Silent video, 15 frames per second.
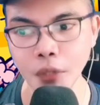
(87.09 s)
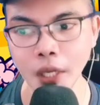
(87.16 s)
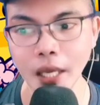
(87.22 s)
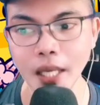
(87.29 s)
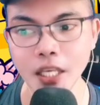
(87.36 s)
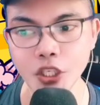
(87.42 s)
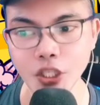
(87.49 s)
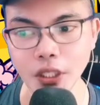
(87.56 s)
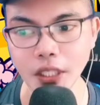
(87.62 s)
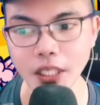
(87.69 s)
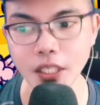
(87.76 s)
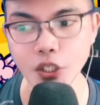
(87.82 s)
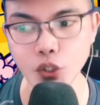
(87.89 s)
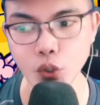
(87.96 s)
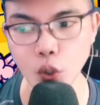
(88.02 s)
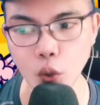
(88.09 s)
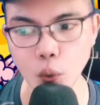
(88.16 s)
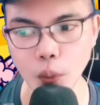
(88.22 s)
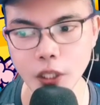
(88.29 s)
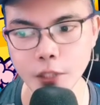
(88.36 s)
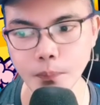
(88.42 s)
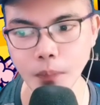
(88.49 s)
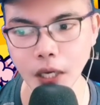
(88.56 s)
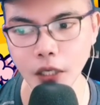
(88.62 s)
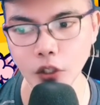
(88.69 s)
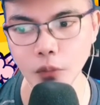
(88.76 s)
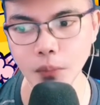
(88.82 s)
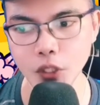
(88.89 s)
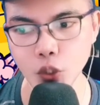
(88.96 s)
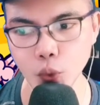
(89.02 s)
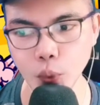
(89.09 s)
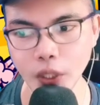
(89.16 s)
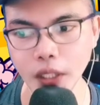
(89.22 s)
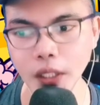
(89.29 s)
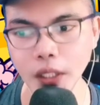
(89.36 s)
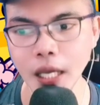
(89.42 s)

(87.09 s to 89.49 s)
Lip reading: Initially, the song was part of a suite